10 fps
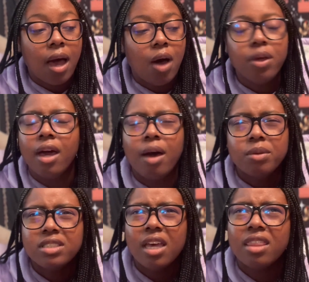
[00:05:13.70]
Oh yeah, I was
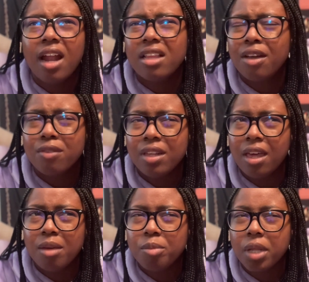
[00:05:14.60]
saying that I love Li
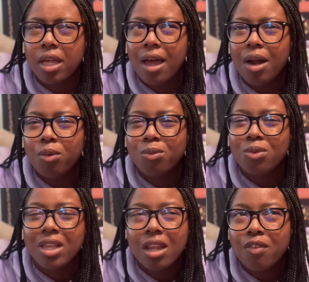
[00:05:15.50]
Ying, but like I don't
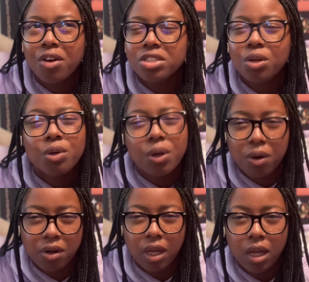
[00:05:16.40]
really love her because I don't know
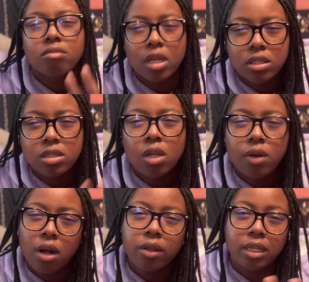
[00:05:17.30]
her yet. Let's slow
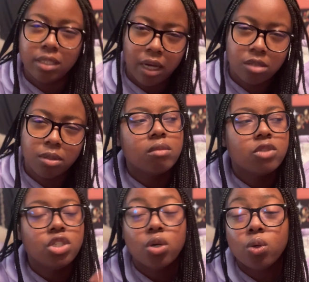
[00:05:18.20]
down on the attachment.
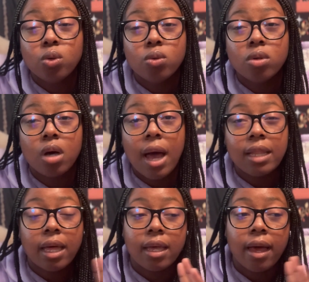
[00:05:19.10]
She cool. I
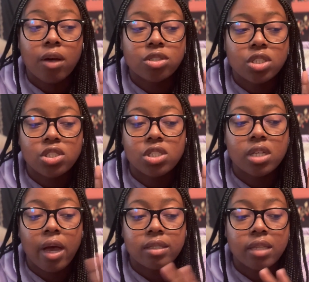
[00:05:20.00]
like how she's just
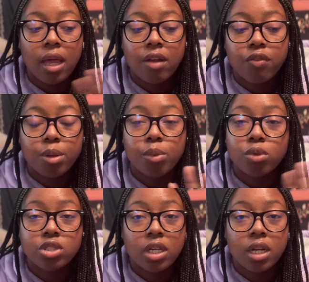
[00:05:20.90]
not standing for the
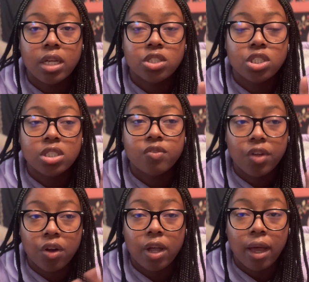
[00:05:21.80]
bullshit and she's
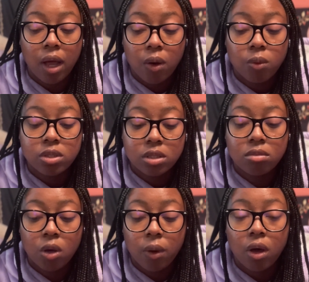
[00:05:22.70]
figuring out what's
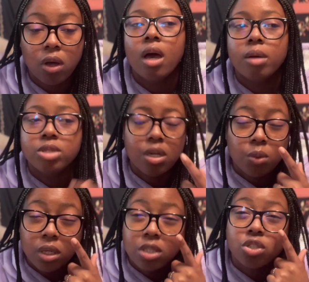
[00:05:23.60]
going on. Um, she had a
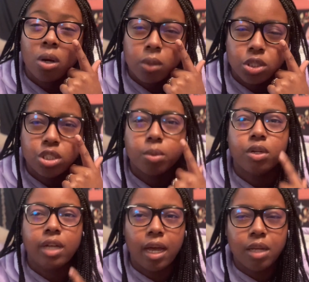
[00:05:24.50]
really strong relationship with her
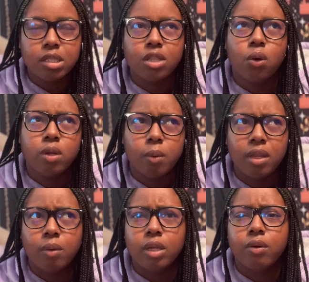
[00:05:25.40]
dad. He's like the only one that really